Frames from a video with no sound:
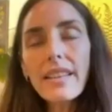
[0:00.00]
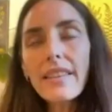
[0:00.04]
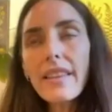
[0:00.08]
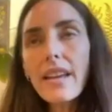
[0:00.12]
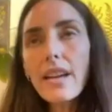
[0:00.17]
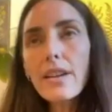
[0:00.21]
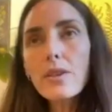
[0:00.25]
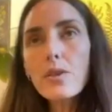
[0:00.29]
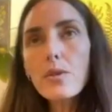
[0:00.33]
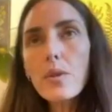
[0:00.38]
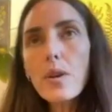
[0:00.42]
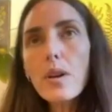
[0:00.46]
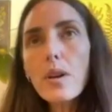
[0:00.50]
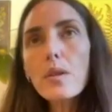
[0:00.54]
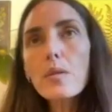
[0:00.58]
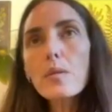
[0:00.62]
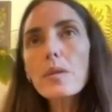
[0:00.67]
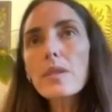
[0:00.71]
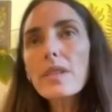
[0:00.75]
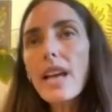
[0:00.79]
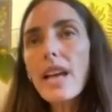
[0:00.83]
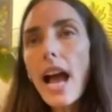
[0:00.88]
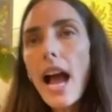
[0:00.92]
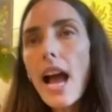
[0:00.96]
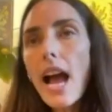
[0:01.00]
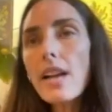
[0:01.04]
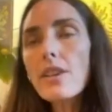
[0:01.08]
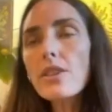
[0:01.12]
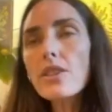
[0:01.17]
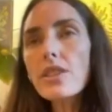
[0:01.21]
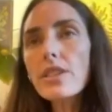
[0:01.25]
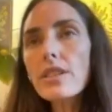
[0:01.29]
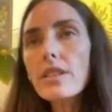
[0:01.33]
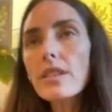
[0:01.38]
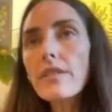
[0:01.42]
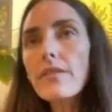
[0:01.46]
and that drug was
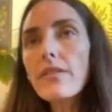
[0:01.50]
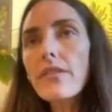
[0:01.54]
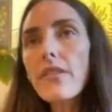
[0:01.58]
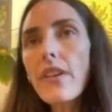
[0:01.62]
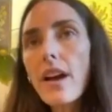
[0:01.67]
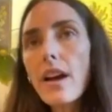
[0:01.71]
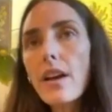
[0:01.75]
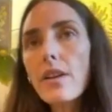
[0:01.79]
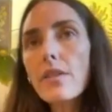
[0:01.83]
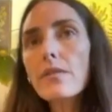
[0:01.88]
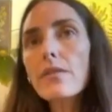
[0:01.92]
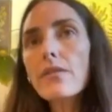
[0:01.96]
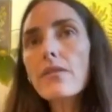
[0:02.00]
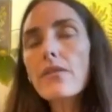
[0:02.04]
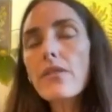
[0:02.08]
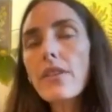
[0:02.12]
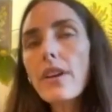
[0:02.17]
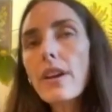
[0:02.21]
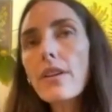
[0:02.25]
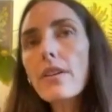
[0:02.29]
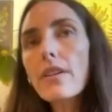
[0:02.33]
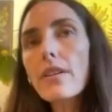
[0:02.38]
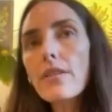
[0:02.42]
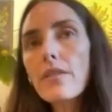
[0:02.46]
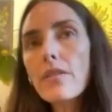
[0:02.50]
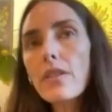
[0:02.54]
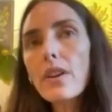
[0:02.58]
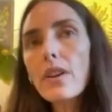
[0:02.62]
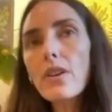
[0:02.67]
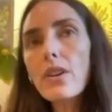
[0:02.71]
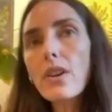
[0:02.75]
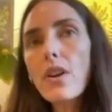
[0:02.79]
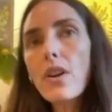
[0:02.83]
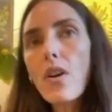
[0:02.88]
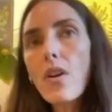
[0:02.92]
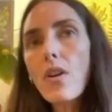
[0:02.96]
actually found very
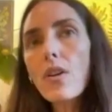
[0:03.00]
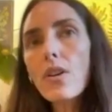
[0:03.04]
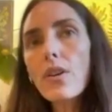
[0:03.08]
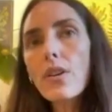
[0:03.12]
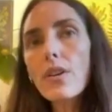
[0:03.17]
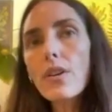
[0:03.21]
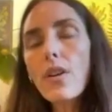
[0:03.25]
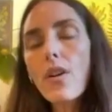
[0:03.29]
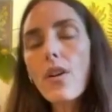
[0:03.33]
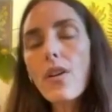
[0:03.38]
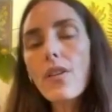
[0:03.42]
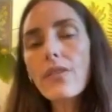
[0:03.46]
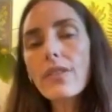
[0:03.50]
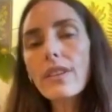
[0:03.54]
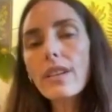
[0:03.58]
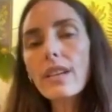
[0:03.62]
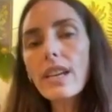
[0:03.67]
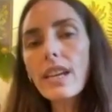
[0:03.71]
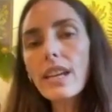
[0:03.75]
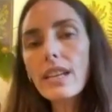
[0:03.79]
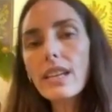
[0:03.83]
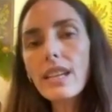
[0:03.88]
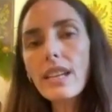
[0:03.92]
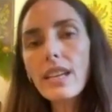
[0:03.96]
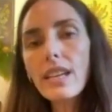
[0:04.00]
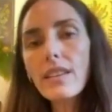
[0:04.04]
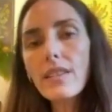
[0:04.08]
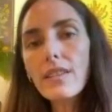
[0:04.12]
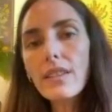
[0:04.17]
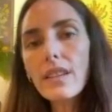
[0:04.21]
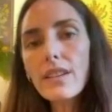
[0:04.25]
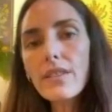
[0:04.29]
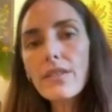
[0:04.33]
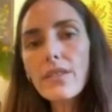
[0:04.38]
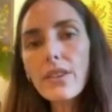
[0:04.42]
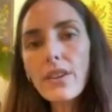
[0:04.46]
very hard on the kidney and
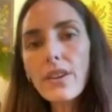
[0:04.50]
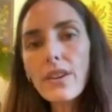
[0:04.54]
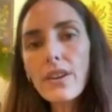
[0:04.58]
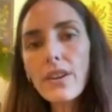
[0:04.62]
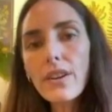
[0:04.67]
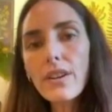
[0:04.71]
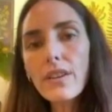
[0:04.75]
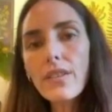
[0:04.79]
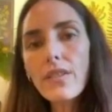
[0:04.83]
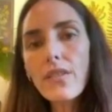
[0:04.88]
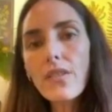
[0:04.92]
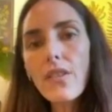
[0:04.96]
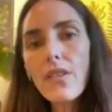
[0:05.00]
liver